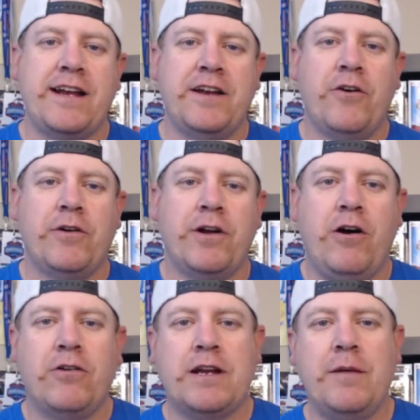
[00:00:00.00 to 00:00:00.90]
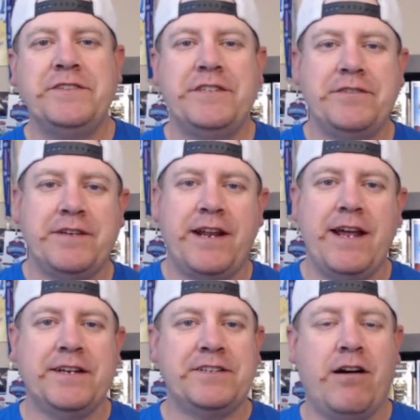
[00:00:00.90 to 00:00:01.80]
Know-It-All, coming to you today
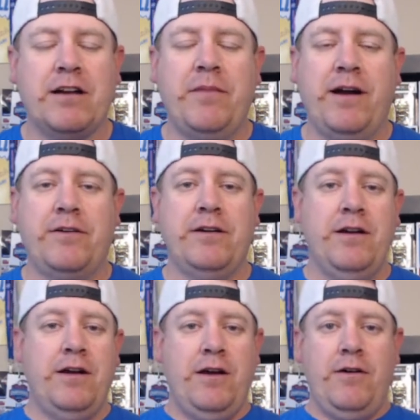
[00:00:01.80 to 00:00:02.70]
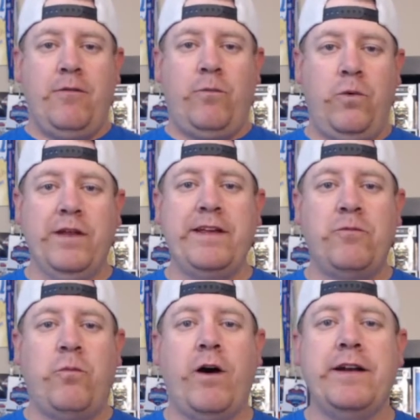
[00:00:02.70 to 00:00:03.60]
to talk about really
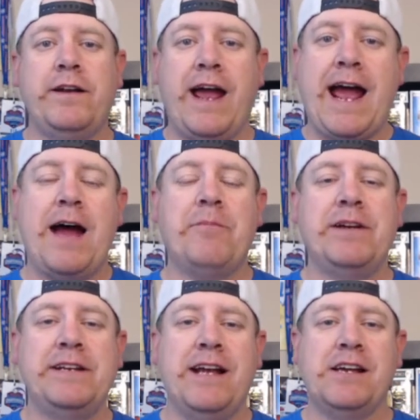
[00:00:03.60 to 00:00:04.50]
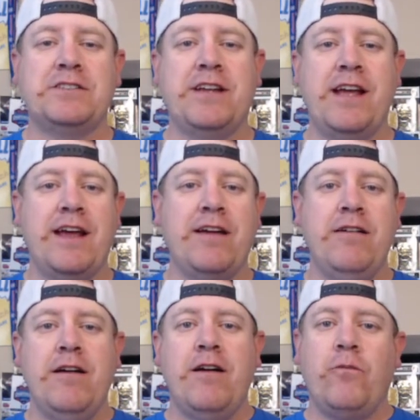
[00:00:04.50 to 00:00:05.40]
what happened yesterday.
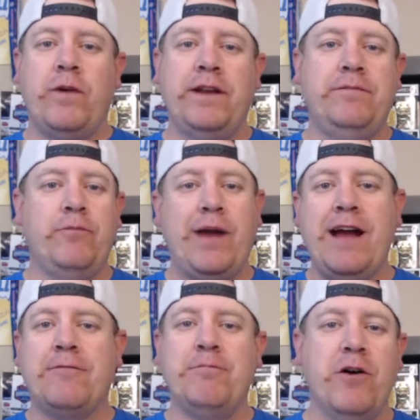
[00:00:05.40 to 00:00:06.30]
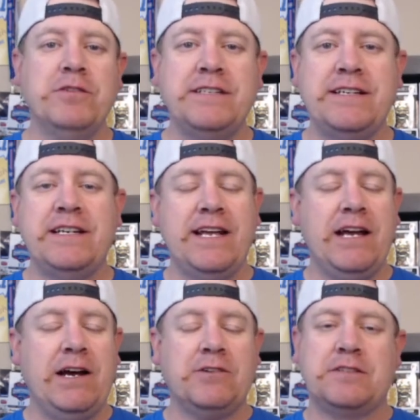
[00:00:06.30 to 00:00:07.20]
We have most of the
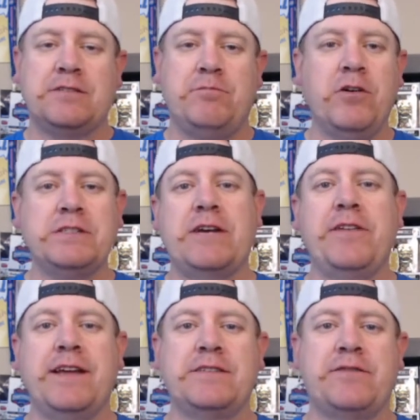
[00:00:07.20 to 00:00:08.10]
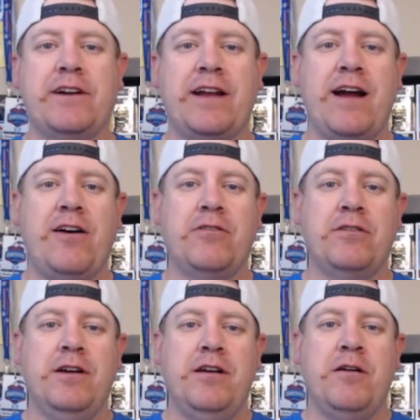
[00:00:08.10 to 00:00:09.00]
details, most everything's figured out,
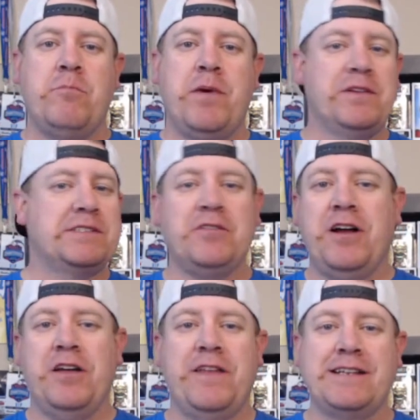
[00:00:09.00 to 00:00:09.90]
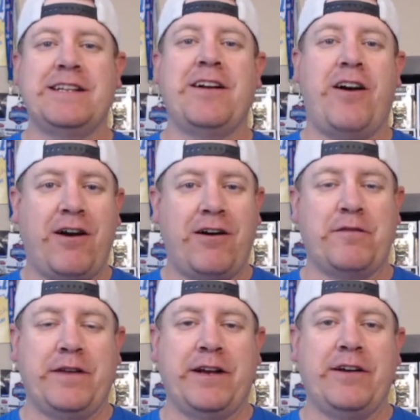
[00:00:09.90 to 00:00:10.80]
but there's still a lot of things that aren't
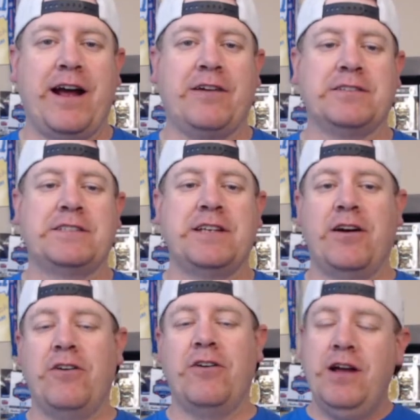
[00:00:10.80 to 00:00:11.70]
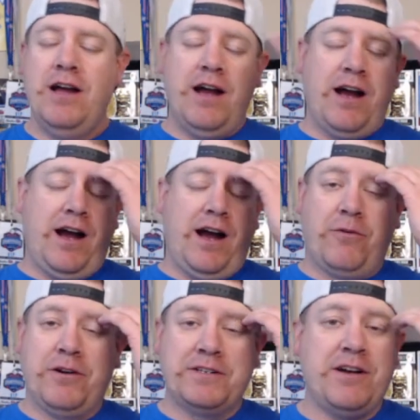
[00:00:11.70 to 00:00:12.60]
figured out. So we're
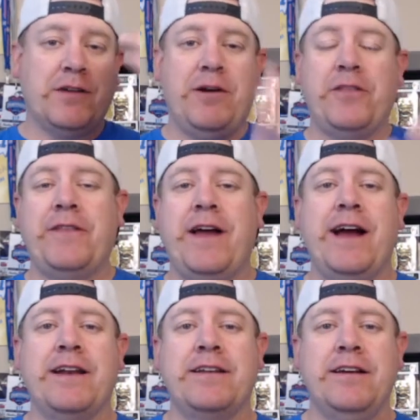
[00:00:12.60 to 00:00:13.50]
going to talk about that.